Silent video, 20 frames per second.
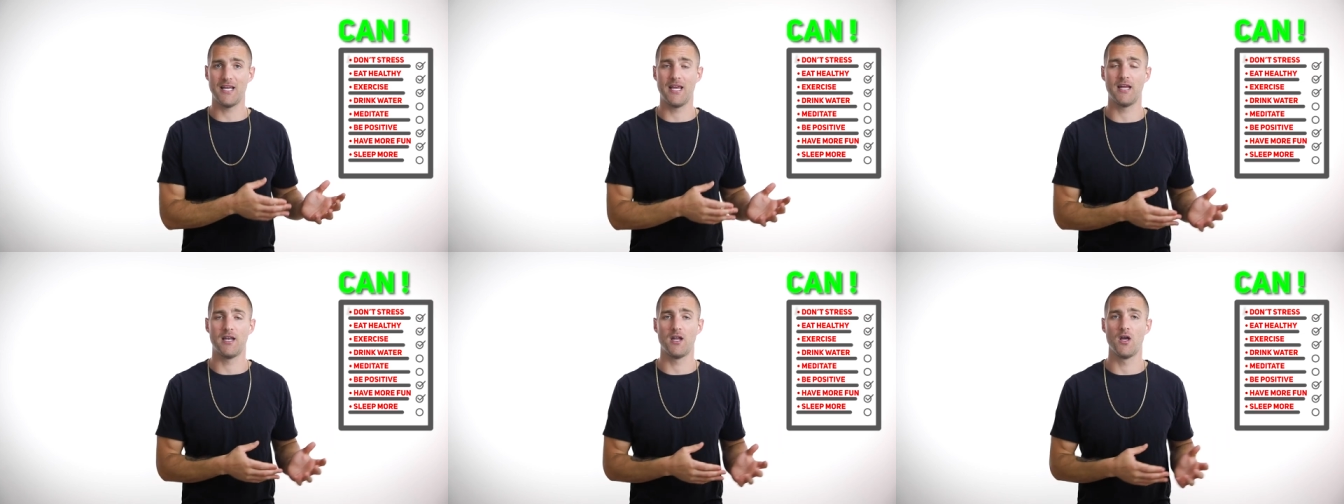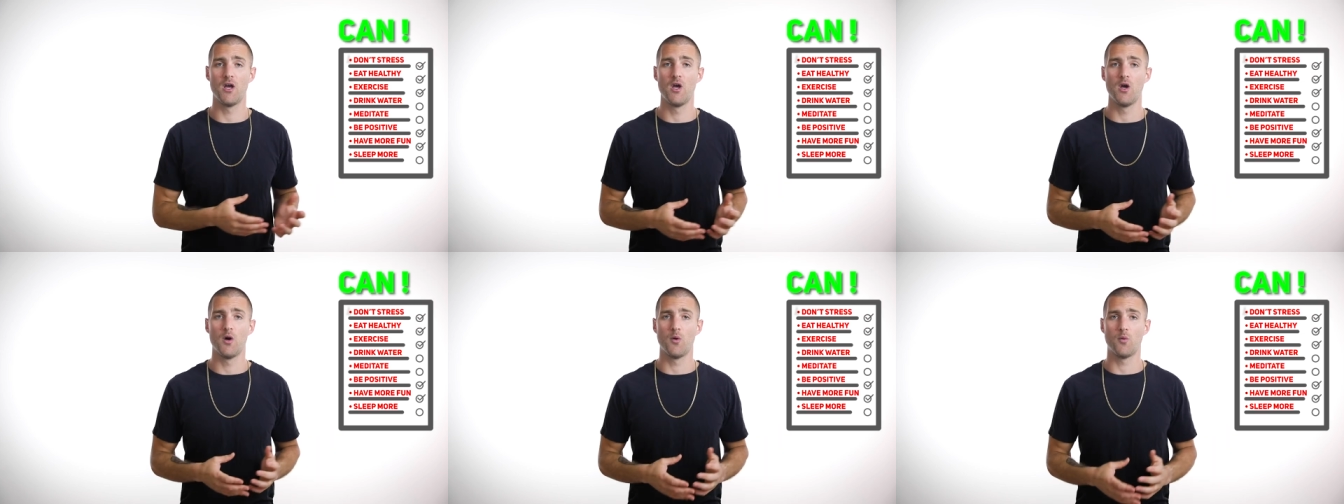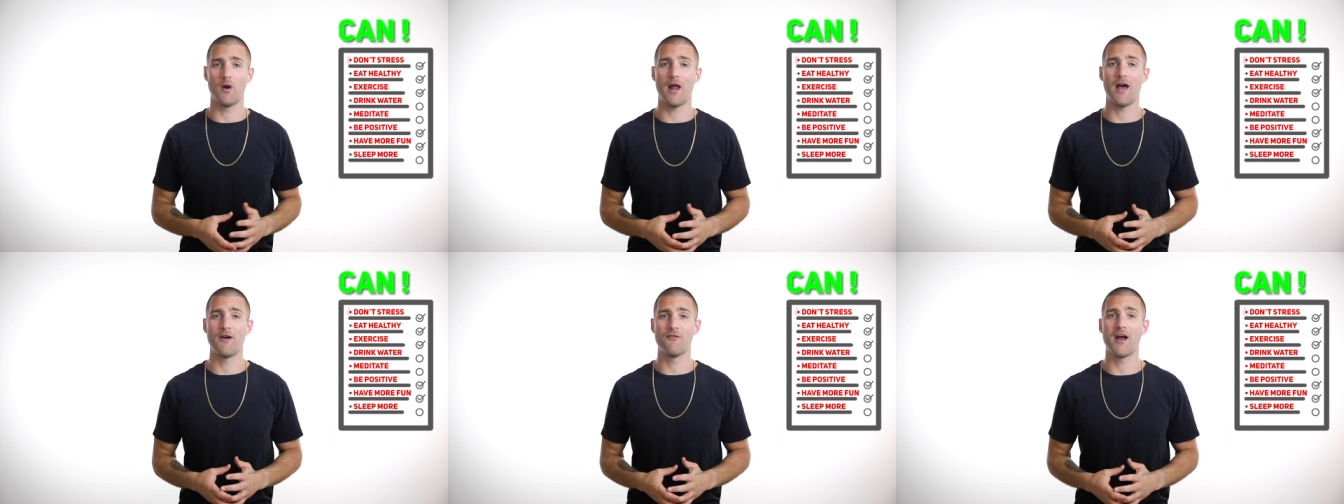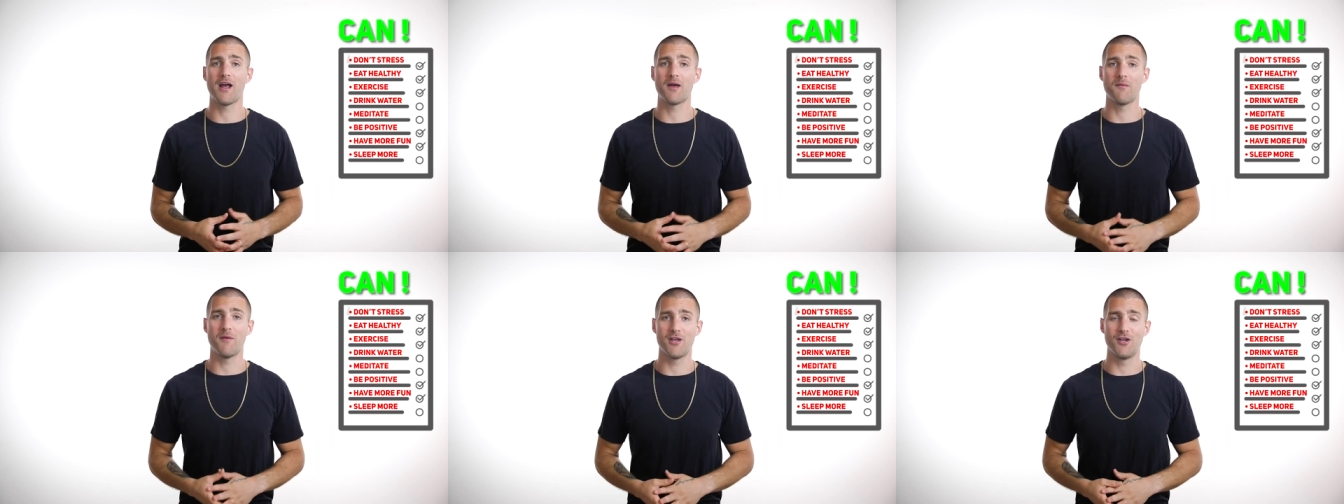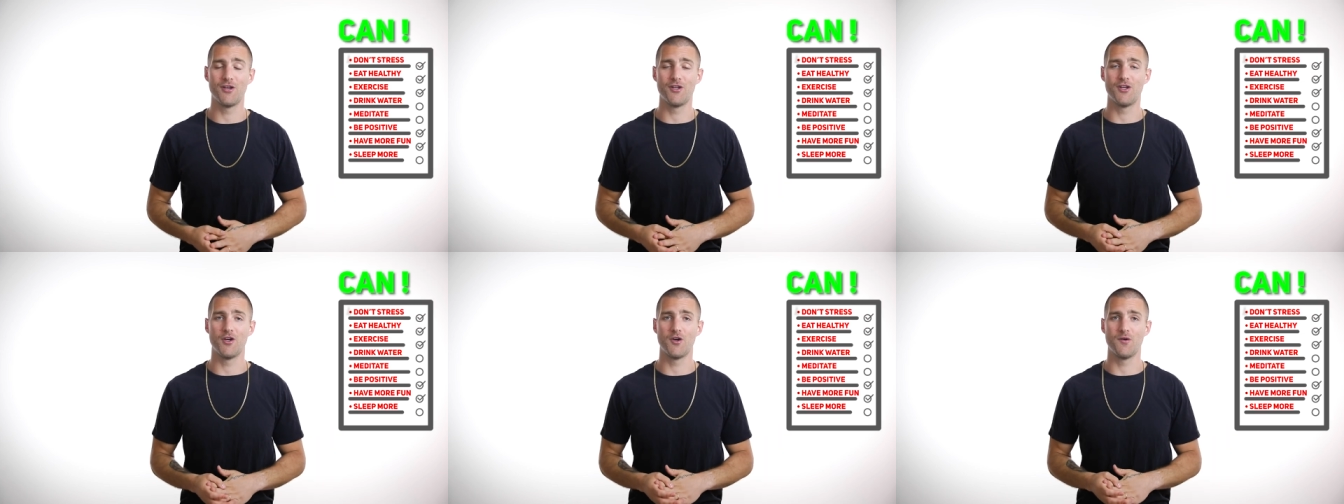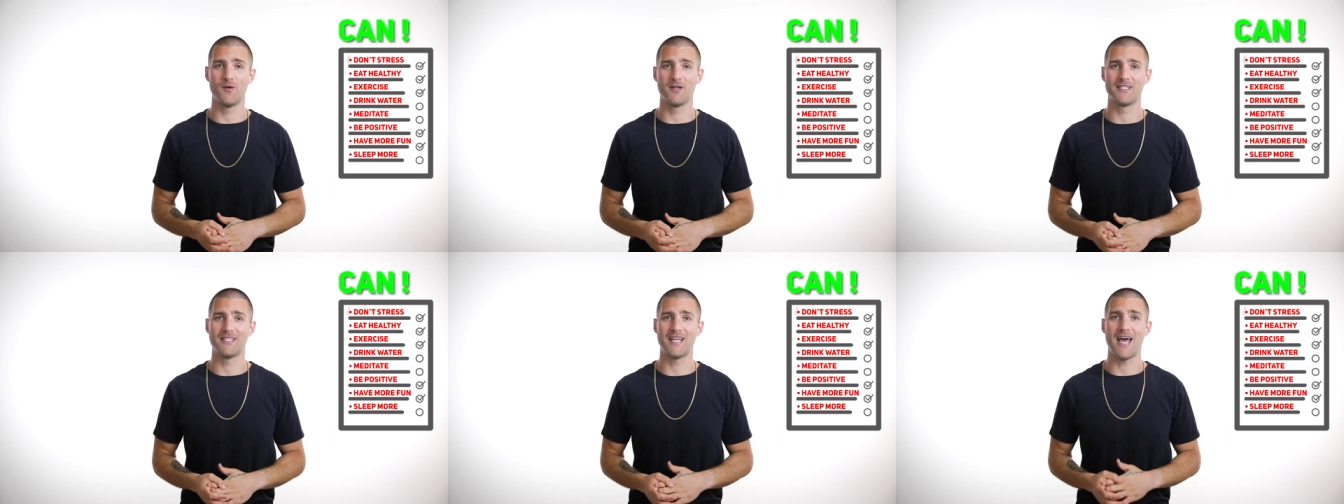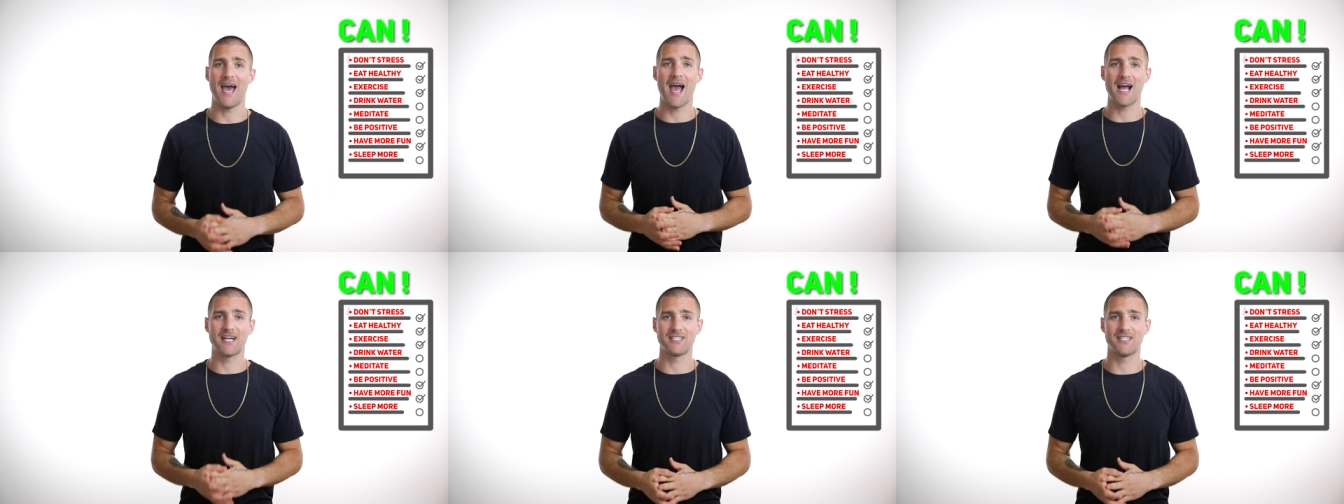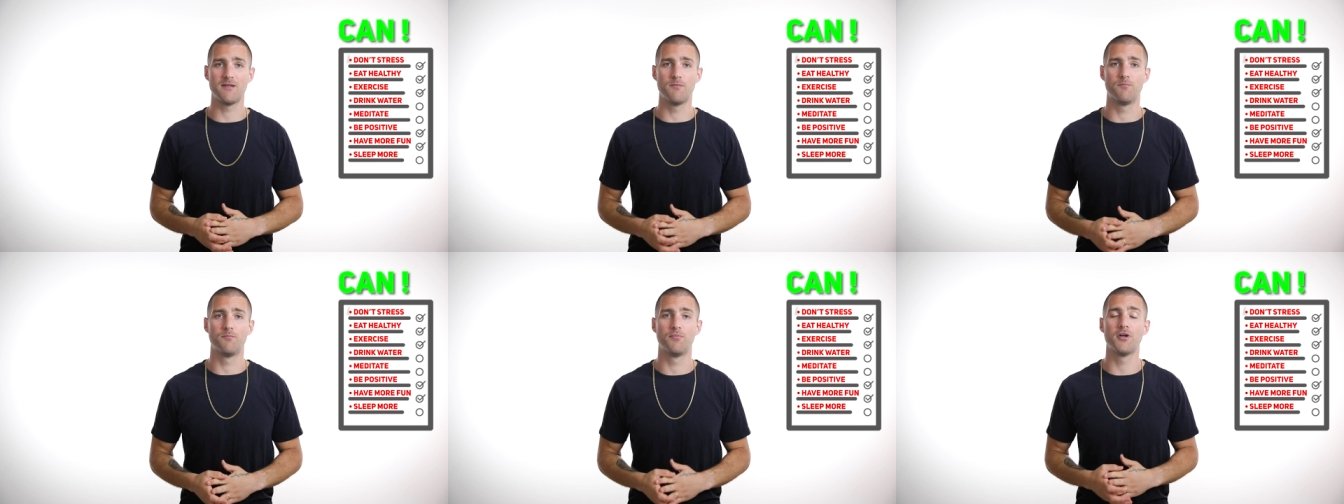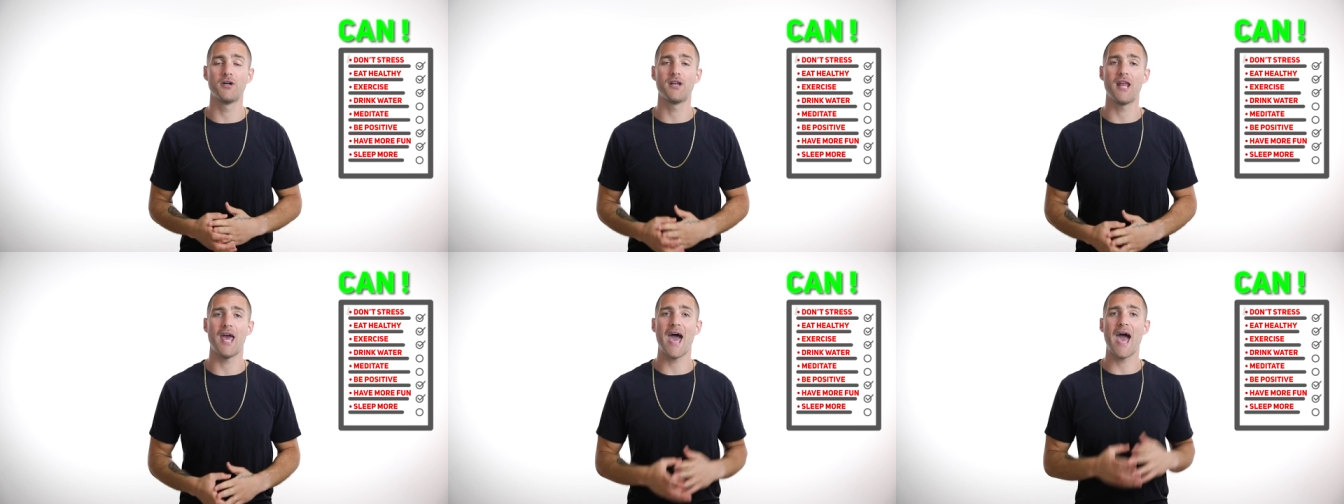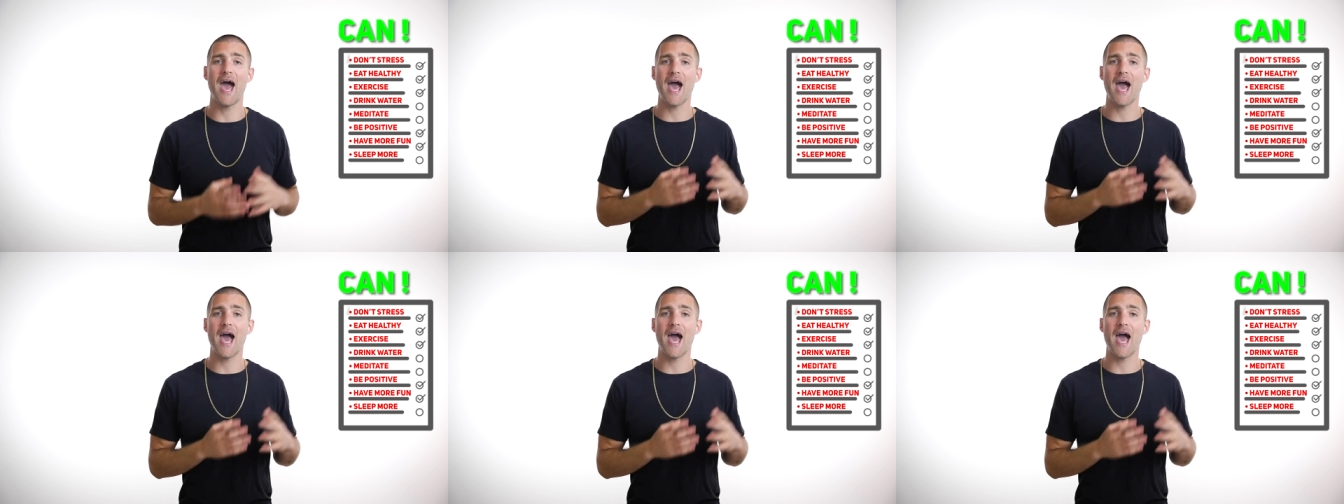and what I recommend you do is to actually put